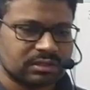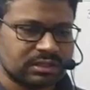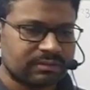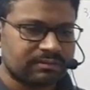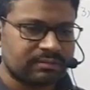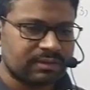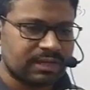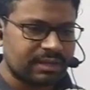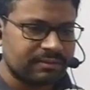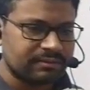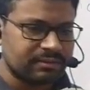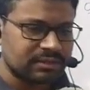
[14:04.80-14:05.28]

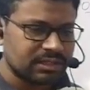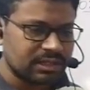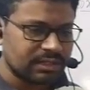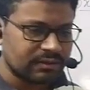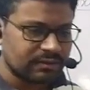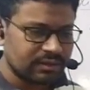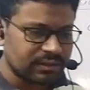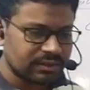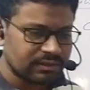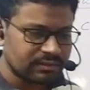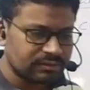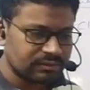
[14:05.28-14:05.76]
Sometimes they
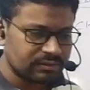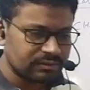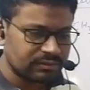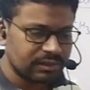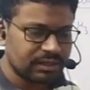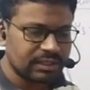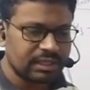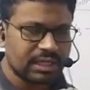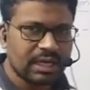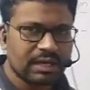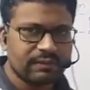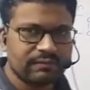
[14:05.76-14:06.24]
will give
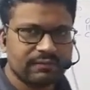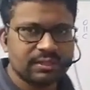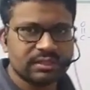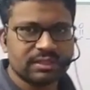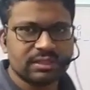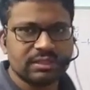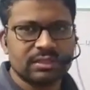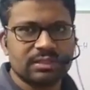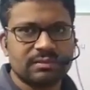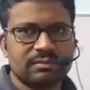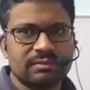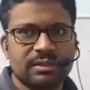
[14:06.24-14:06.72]
in
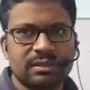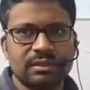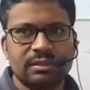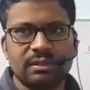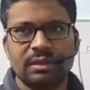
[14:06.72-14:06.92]
conversions